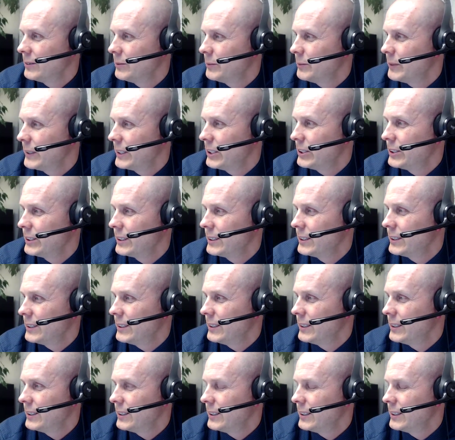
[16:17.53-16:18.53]
because
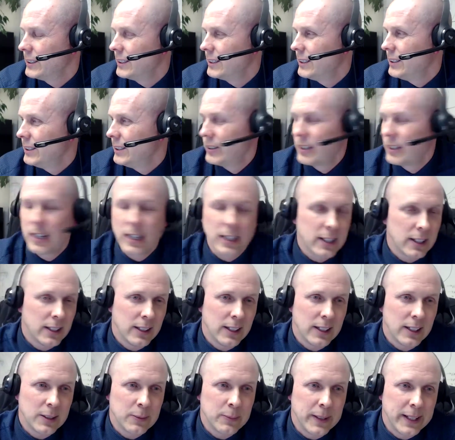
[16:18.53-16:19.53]
you're not going to
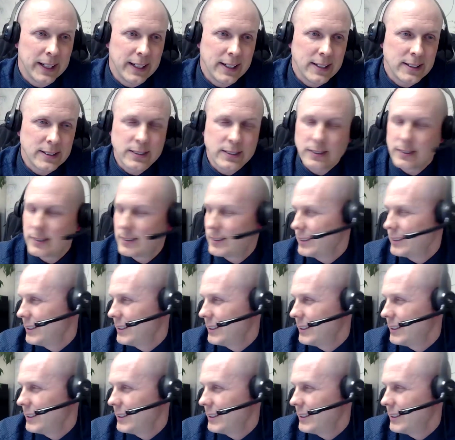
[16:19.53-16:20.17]
like my answer,